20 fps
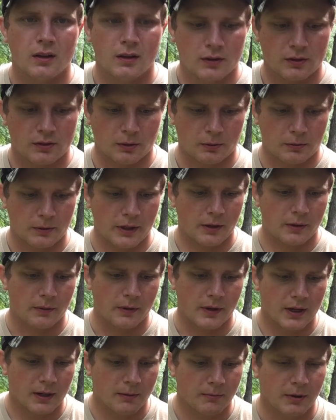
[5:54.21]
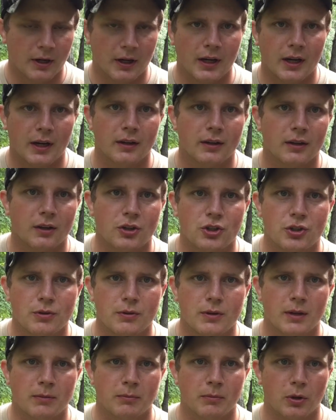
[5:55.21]
So right away I'm going to get into
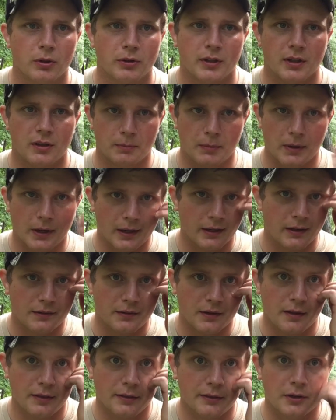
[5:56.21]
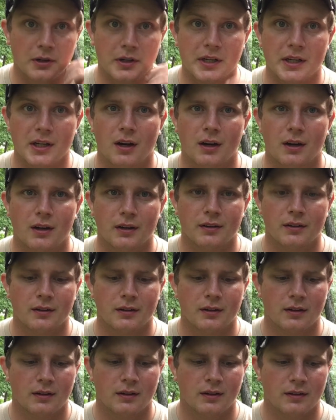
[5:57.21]
shooting both these broadheads at 30 yards
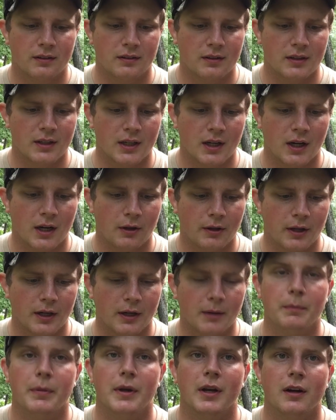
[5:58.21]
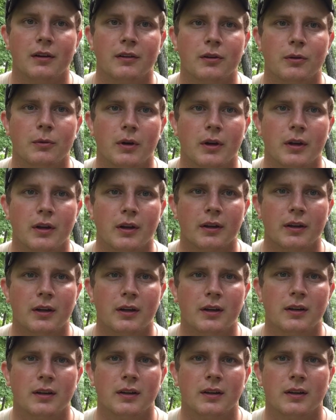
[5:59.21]
to see how they compare to one another.